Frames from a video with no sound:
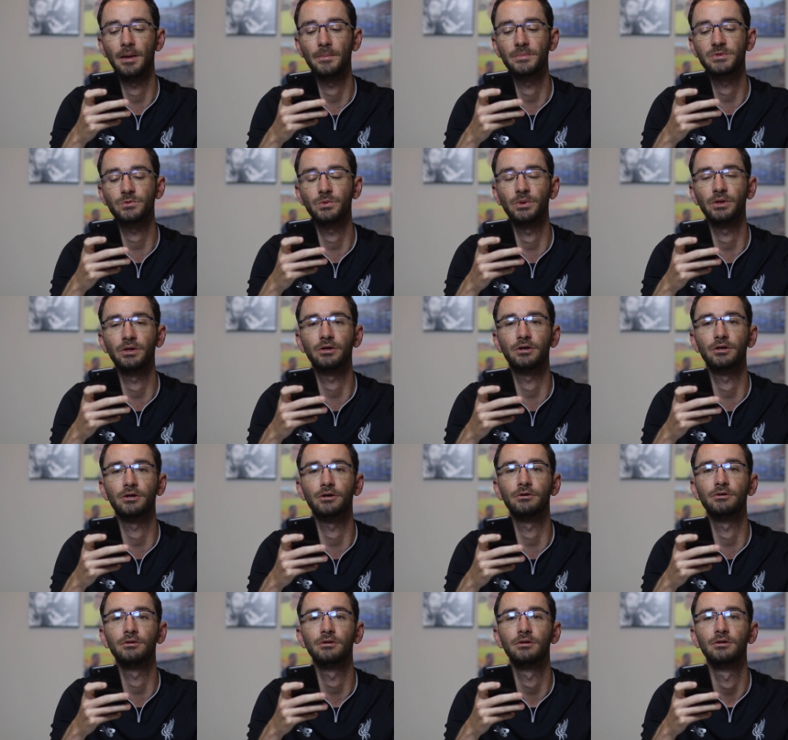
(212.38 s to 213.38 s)
hamstring
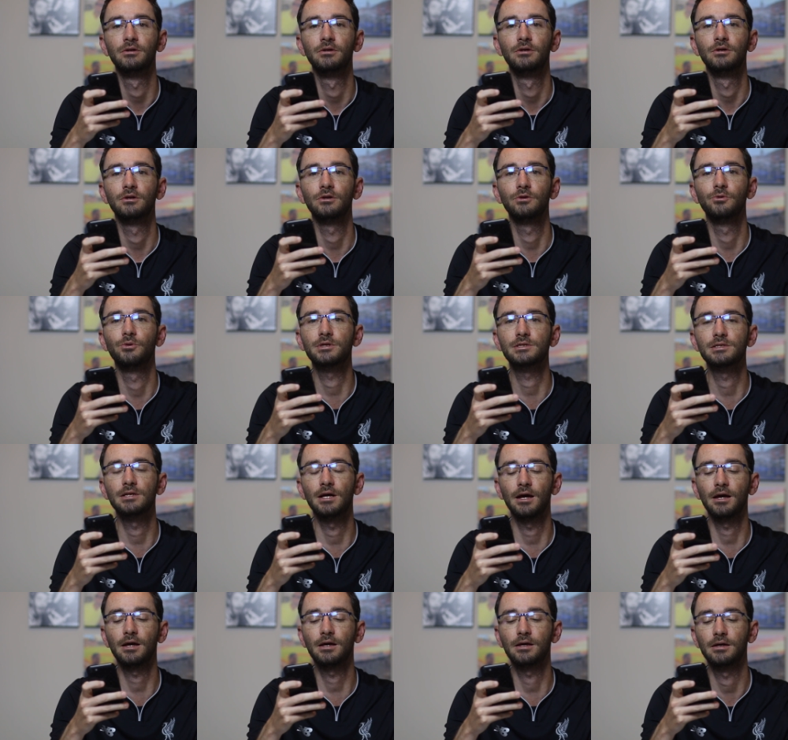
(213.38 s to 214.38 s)
curl looks
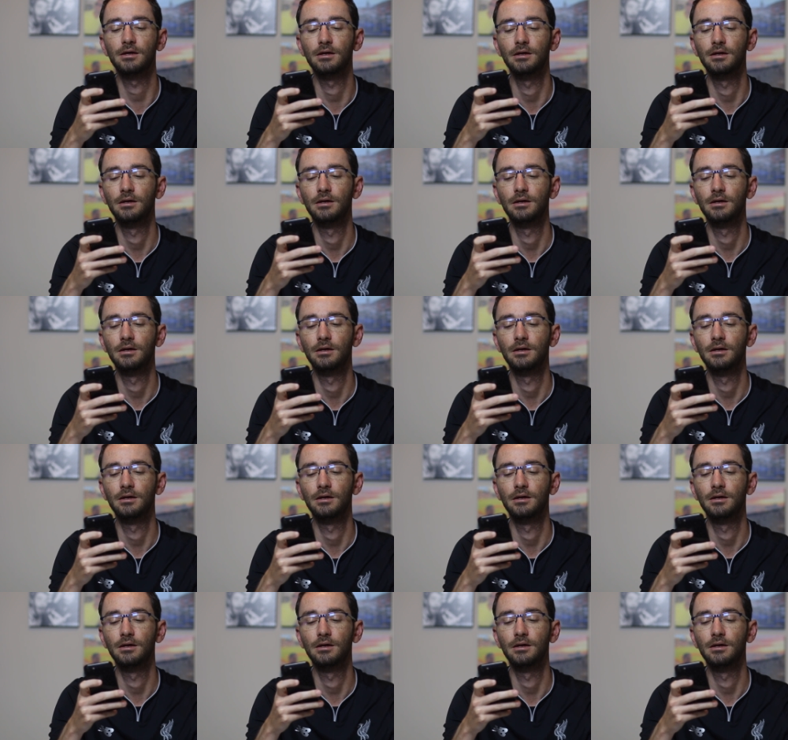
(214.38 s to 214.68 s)
like.